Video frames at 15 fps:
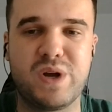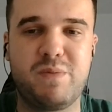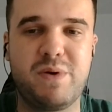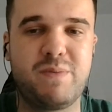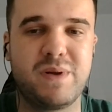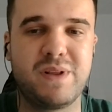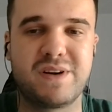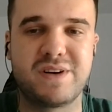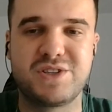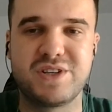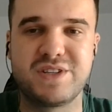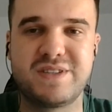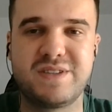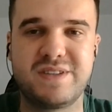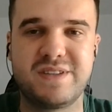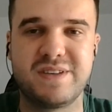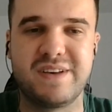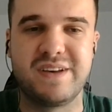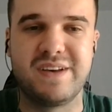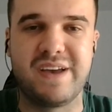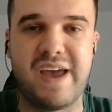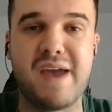when people are just
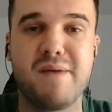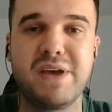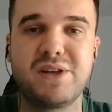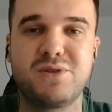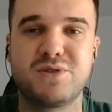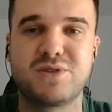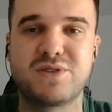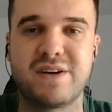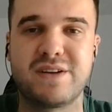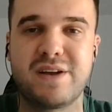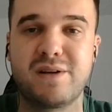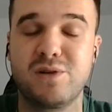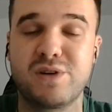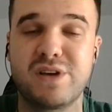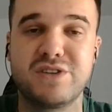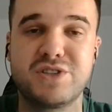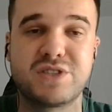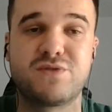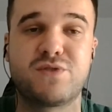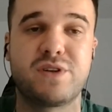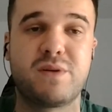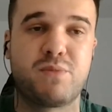uh, aiming to start, they're looking
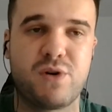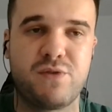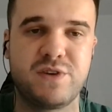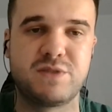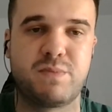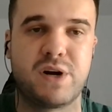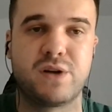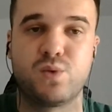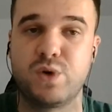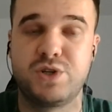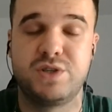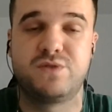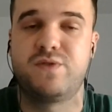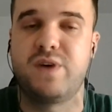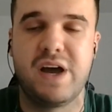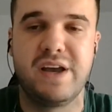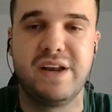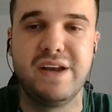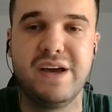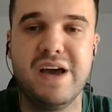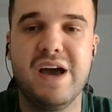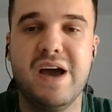just for the profits part, which is fine.
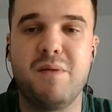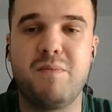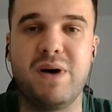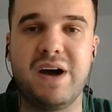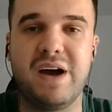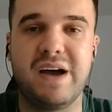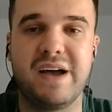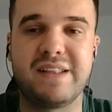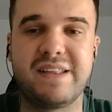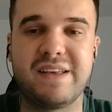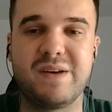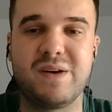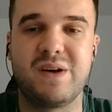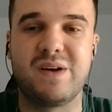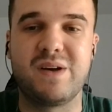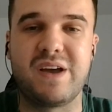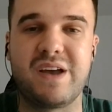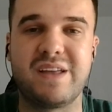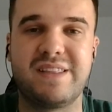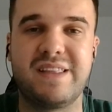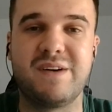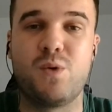But
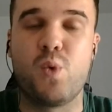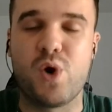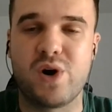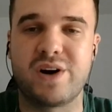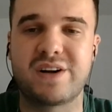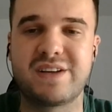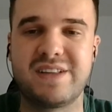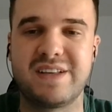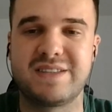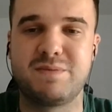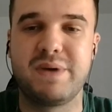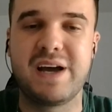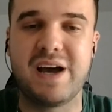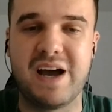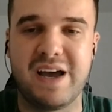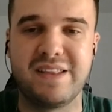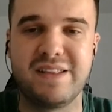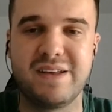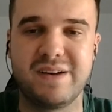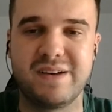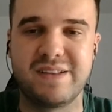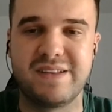the work that's behind
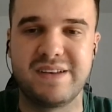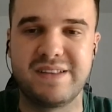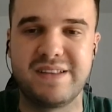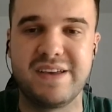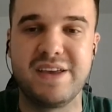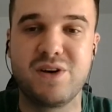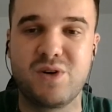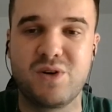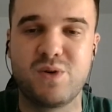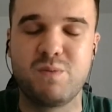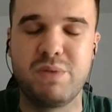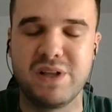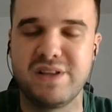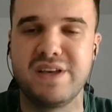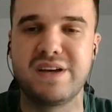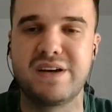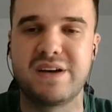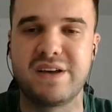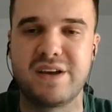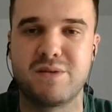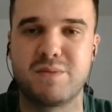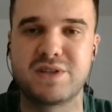the, the, the e building
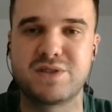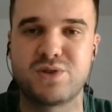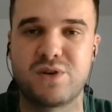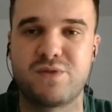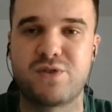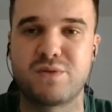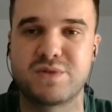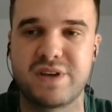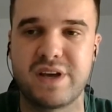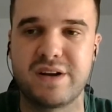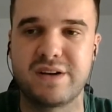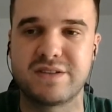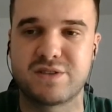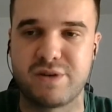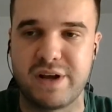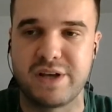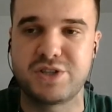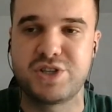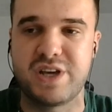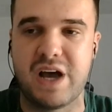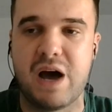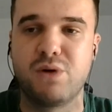e-commerce store from
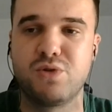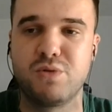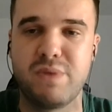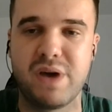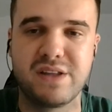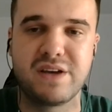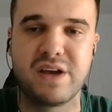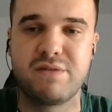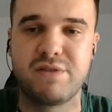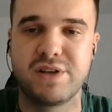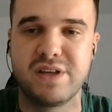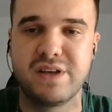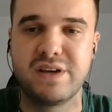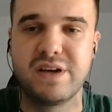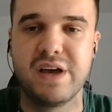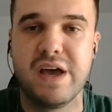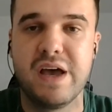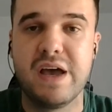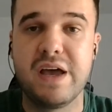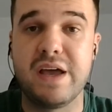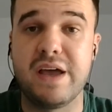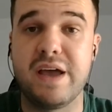scratch, automating everything
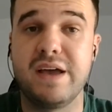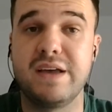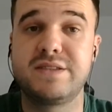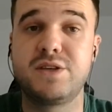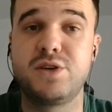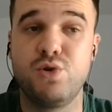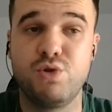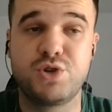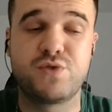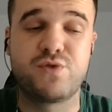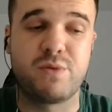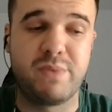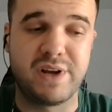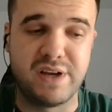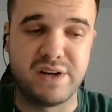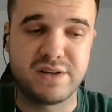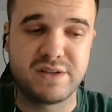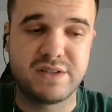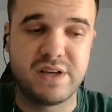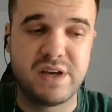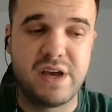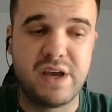is huge for
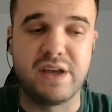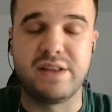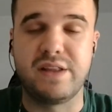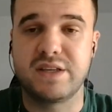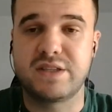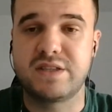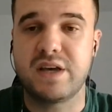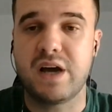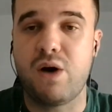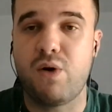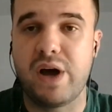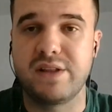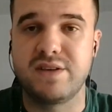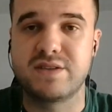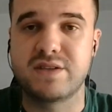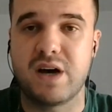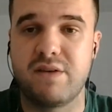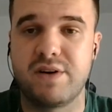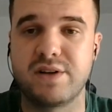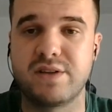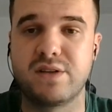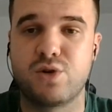beginners. And that's how I
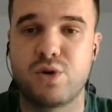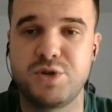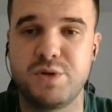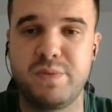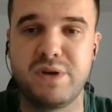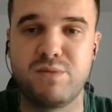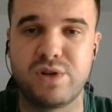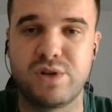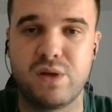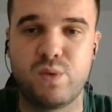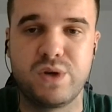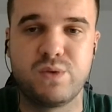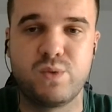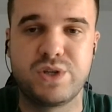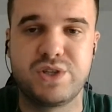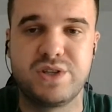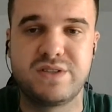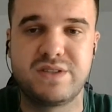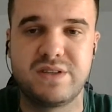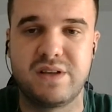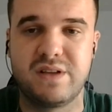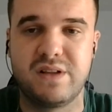discovered the dropshipping model, which
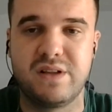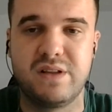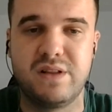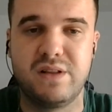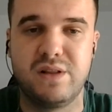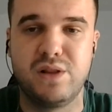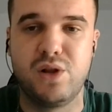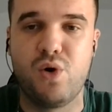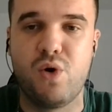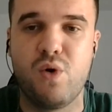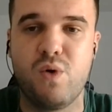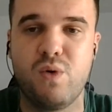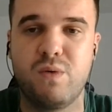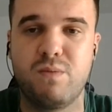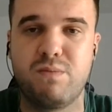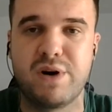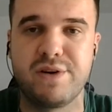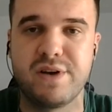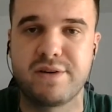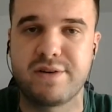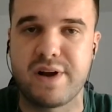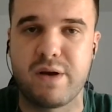is low
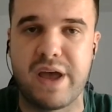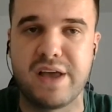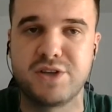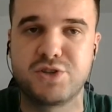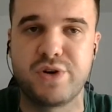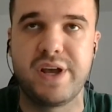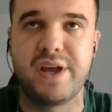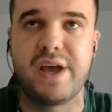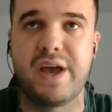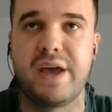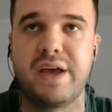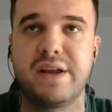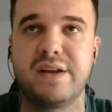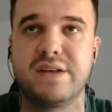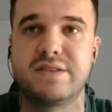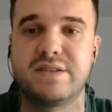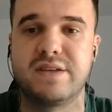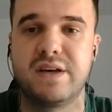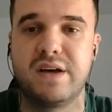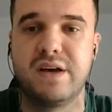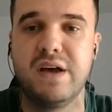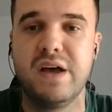barrier entry and it's
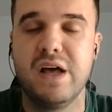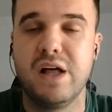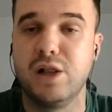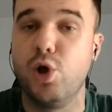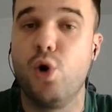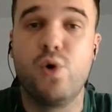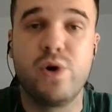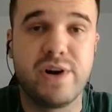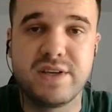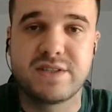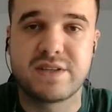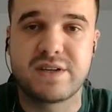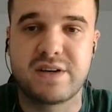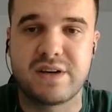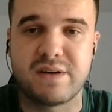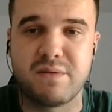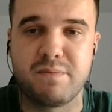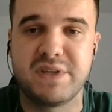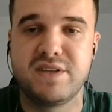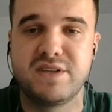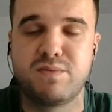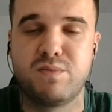a low risk
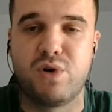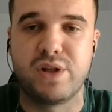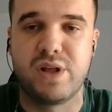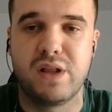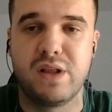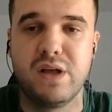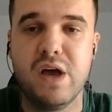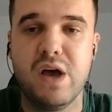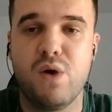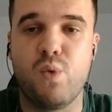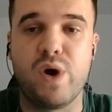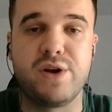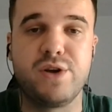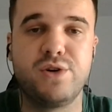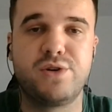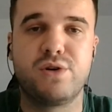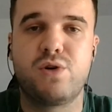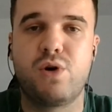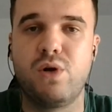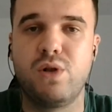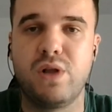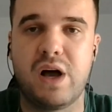business model where you don't
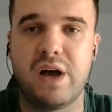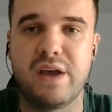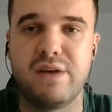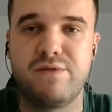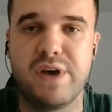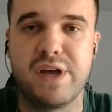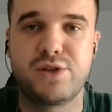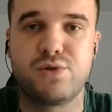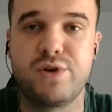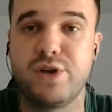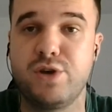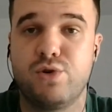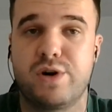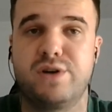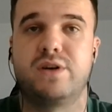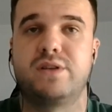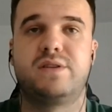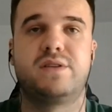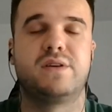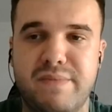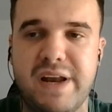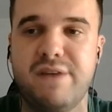hold inventory, you are not
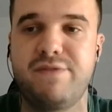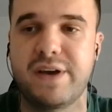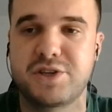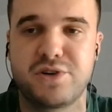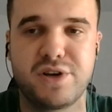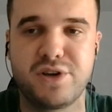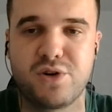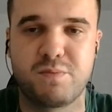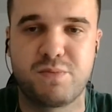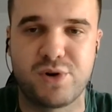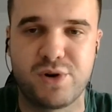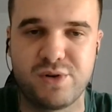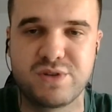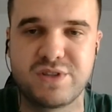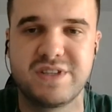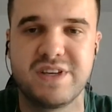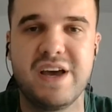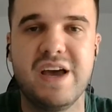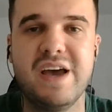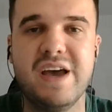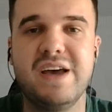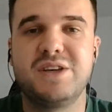manufacturing your products.
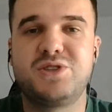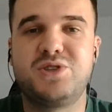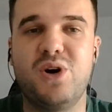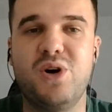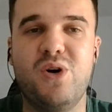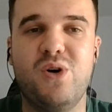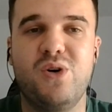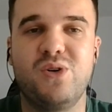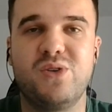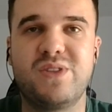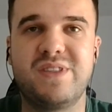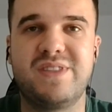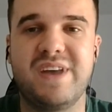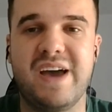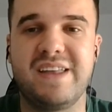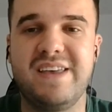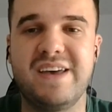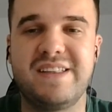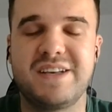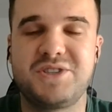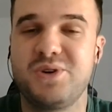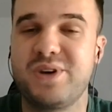So the idea
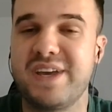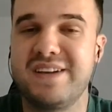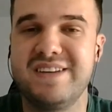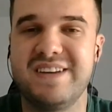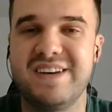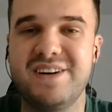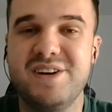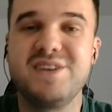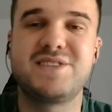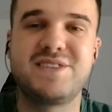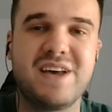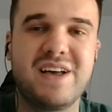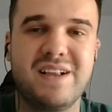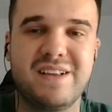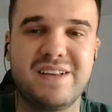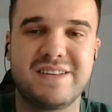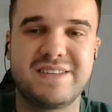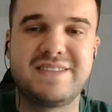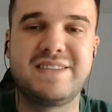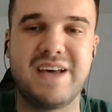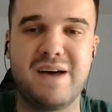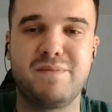that you can resell
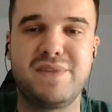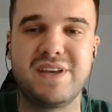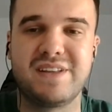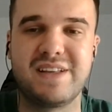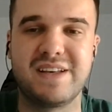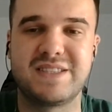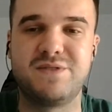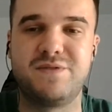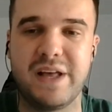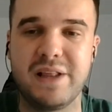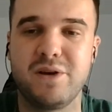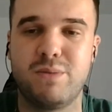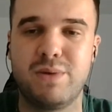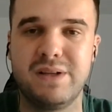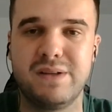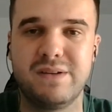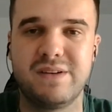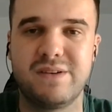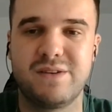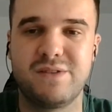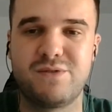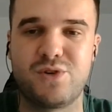something that's valuable
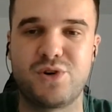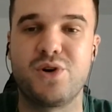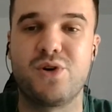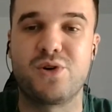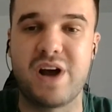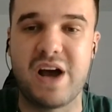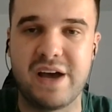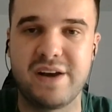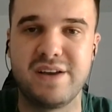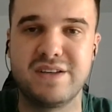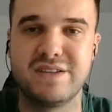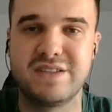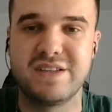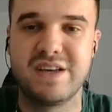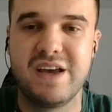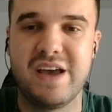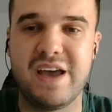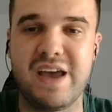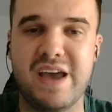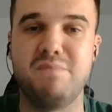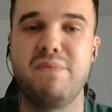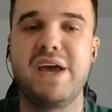for your audience
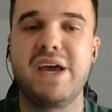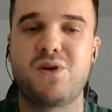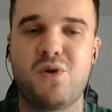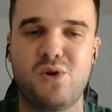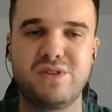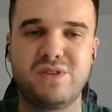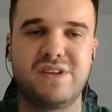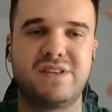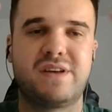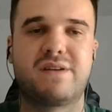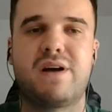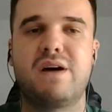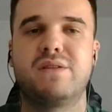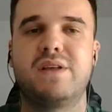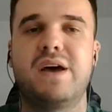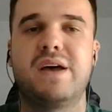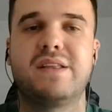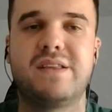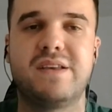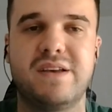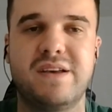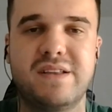and make content around
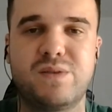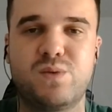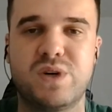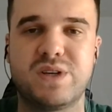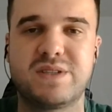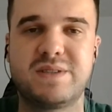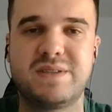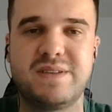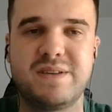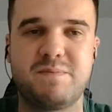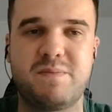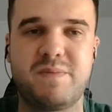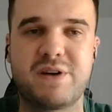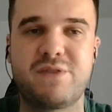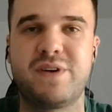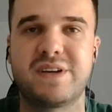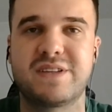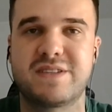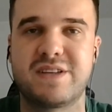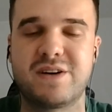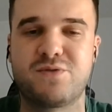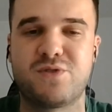that, it was perfect
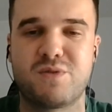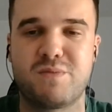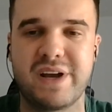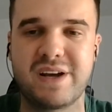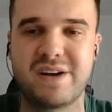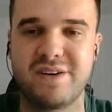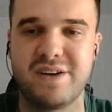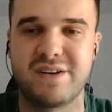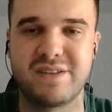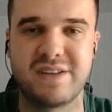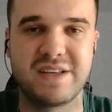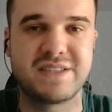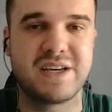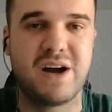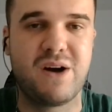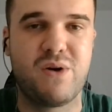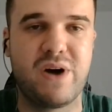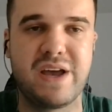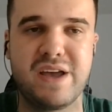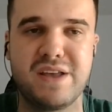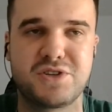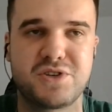start for my career. That's how I
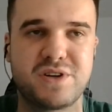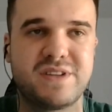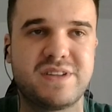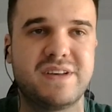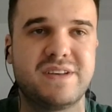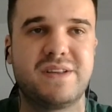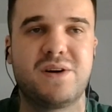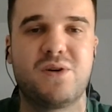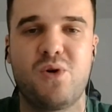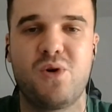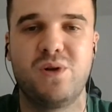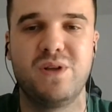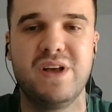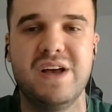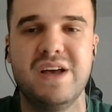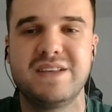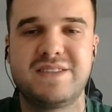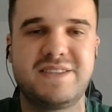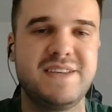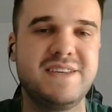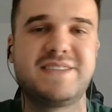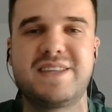entered the, the whole
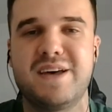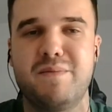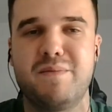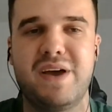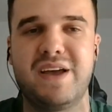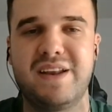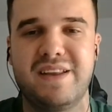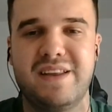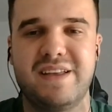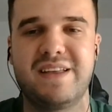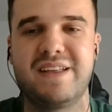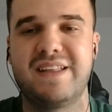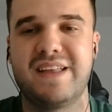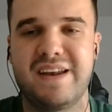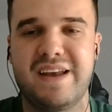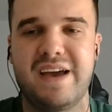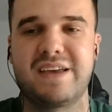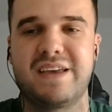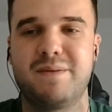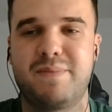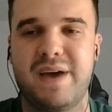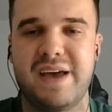system, and then I
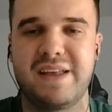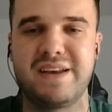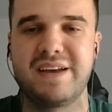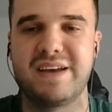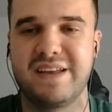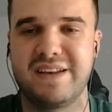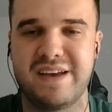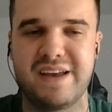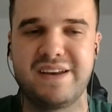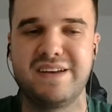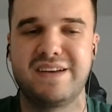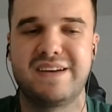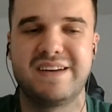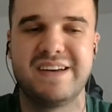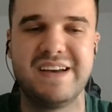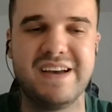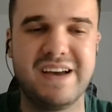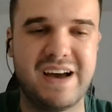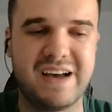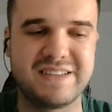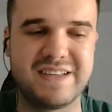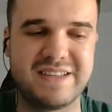keep adding and adding,
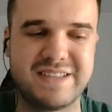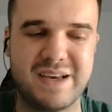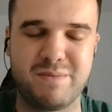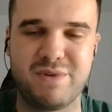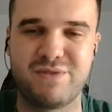as I said